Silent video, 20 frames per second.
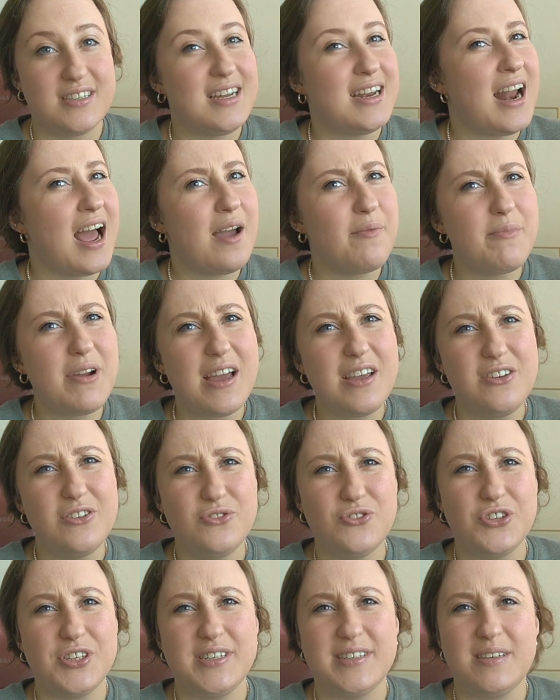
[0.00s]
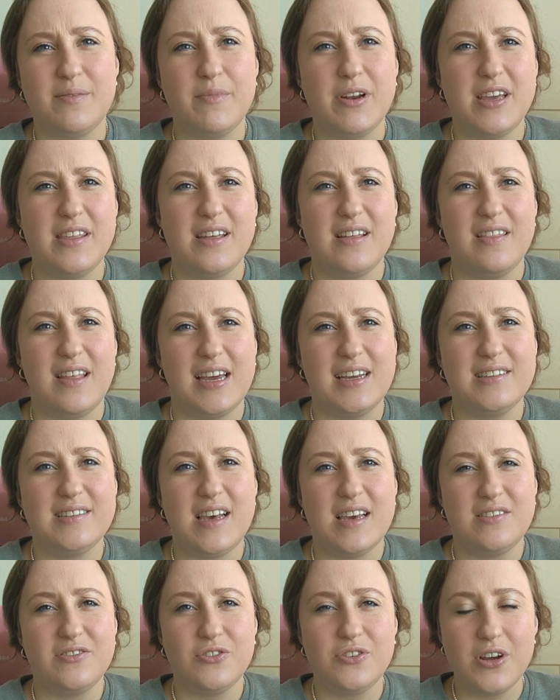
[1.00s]
And I'm not usually somebody that likes
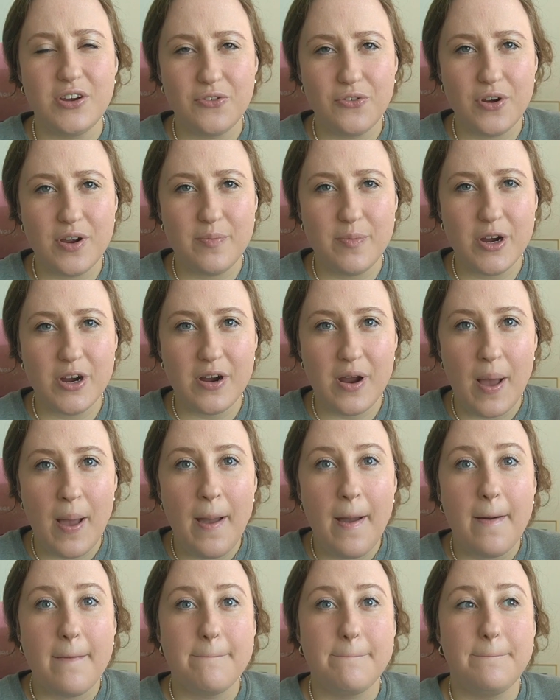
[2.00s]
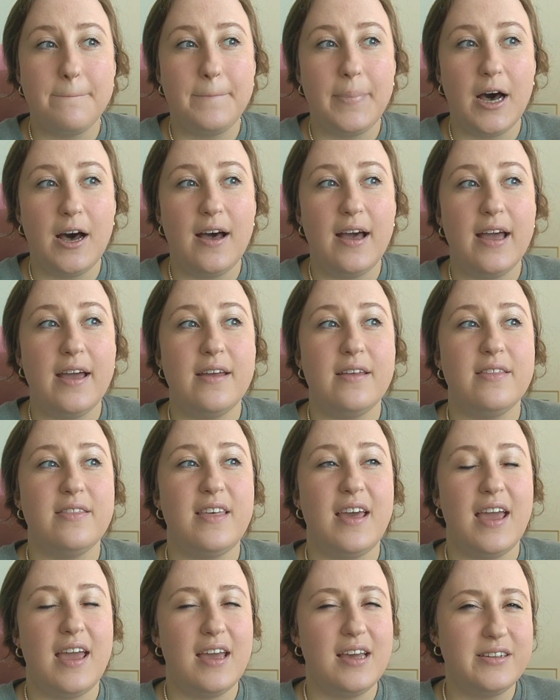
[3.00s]
hazelnut creamer, but
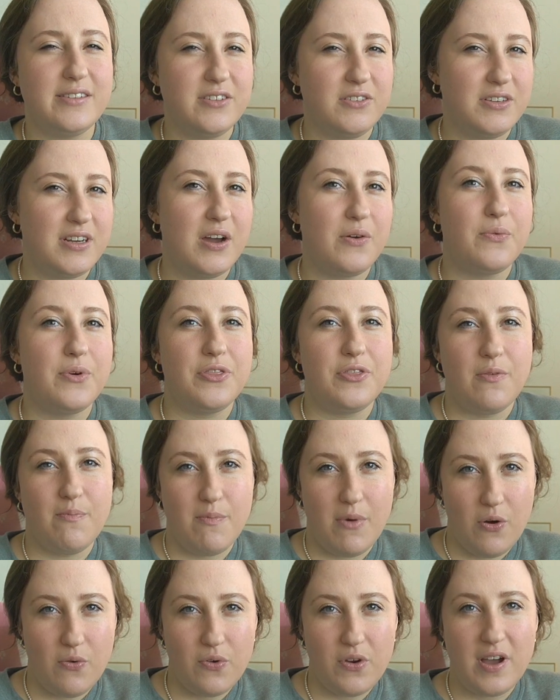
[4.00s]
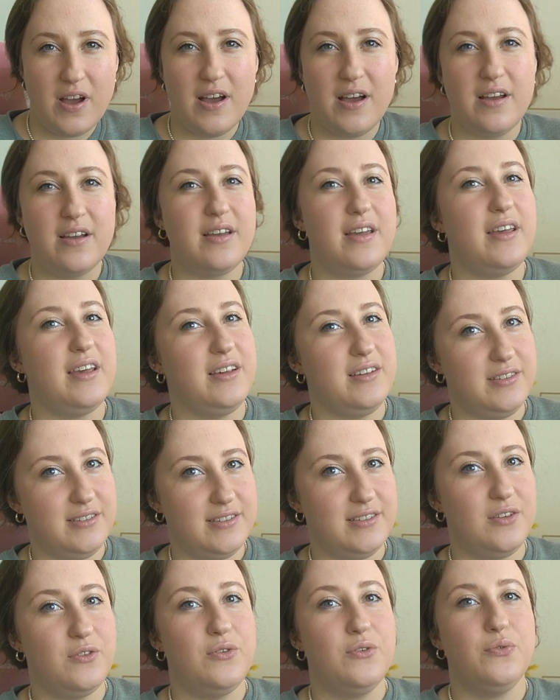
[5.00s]
the hazelnut with the mocha
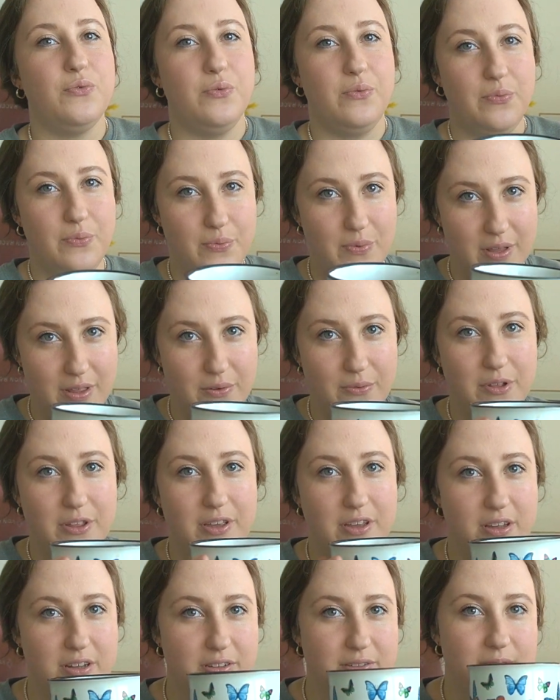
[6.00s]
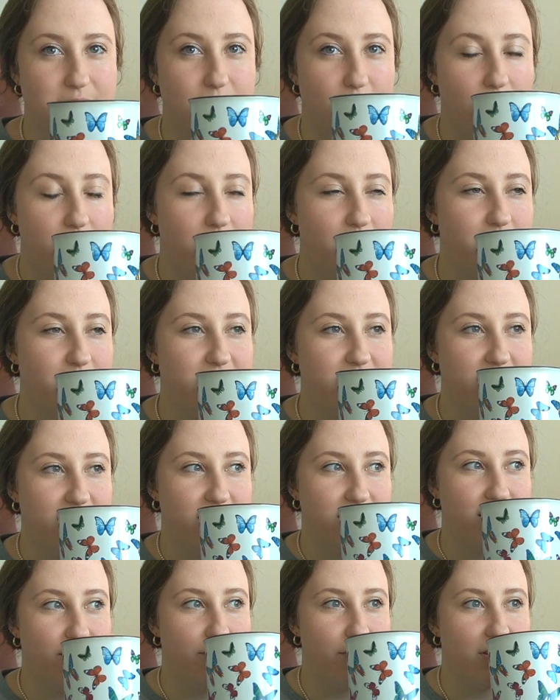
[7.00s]
is really, really good. So let me take a
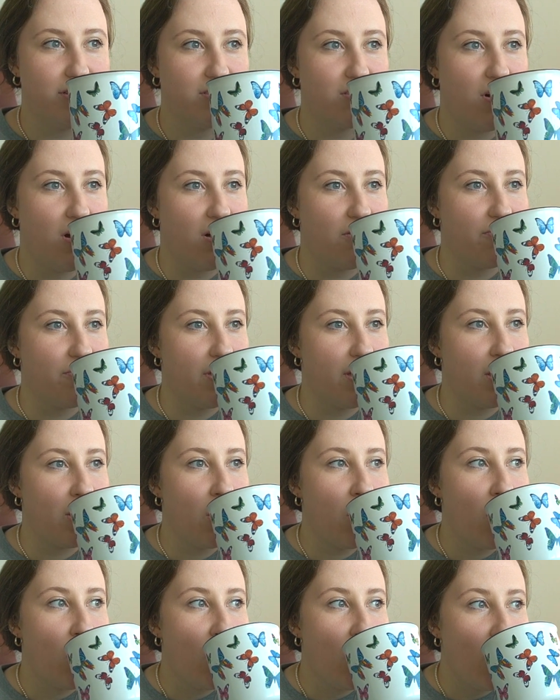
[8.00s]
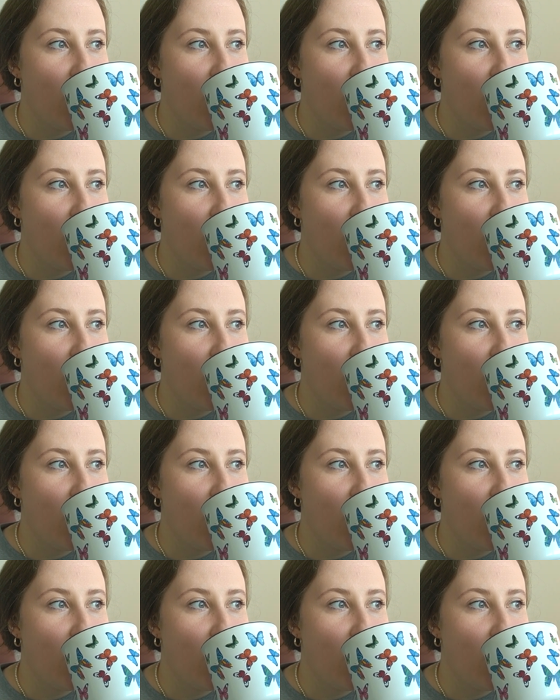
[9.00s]
sip of this coffee.